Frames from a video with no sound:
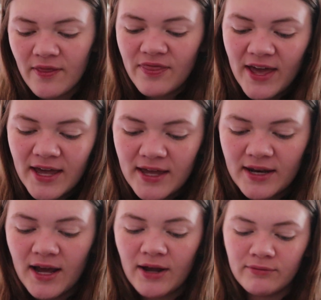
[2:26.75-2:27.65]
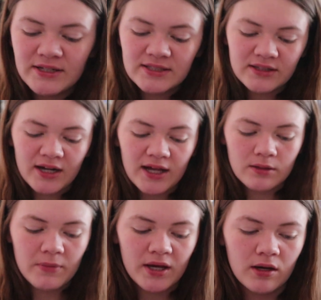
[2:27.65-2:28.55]
And then I recently got
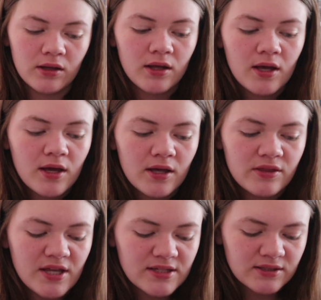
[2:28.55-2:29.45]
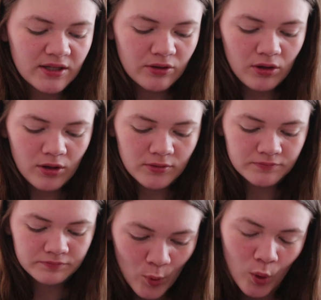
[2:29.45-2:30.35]
in the mail these
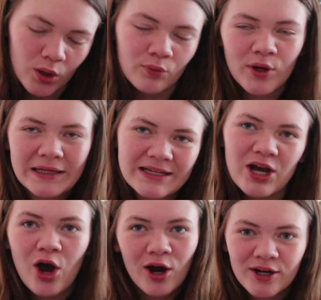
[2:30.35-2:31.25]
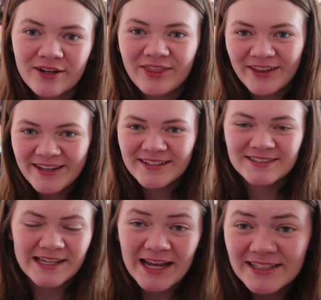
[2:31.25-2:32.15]
little Polaroid card
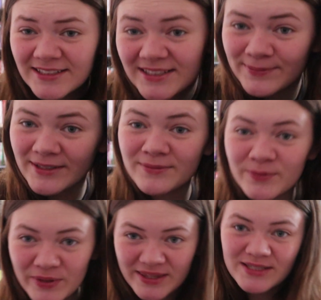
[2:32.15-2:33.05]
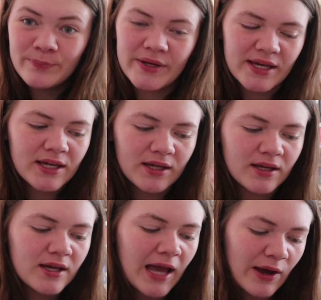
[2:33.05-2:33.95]
things, and I didn't expect them to be this big.
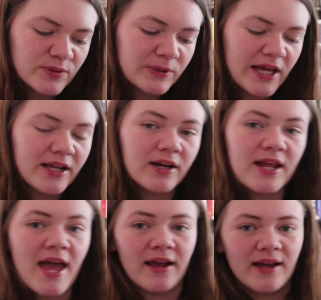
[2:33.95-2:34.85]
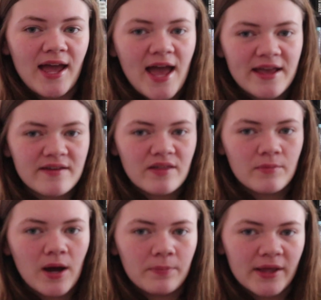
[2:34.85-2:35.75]
I was planning on hanging
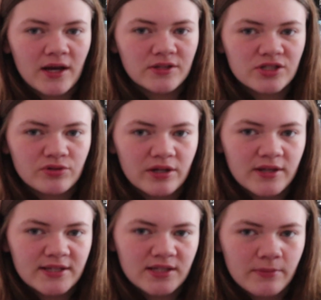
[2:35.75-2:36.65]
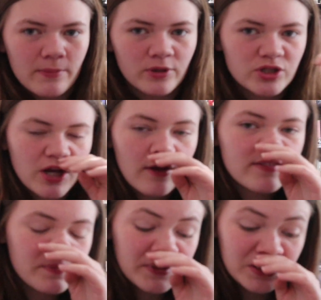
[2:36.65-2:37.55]
them up like on string lights on my
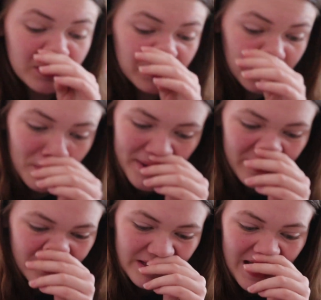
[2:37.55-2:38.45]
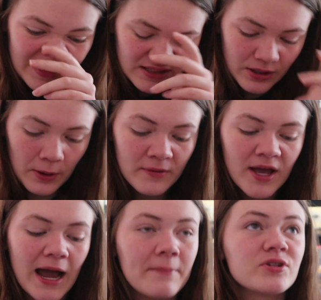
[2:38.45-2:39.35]
bookshelves, but they're a little big for that, so
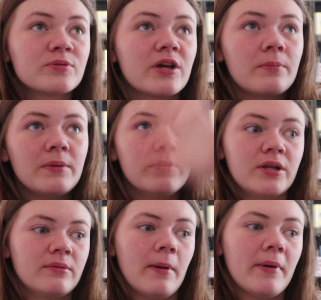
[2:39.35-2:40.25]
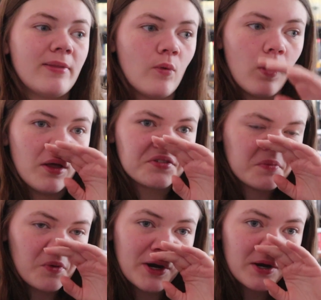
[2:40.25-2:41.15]
I'm just gonna be putting them up on the wall
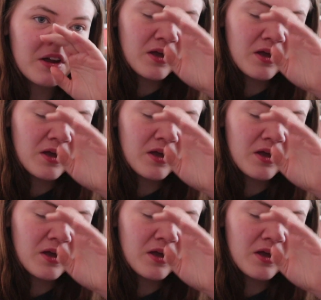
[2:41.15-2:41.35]
somewhere.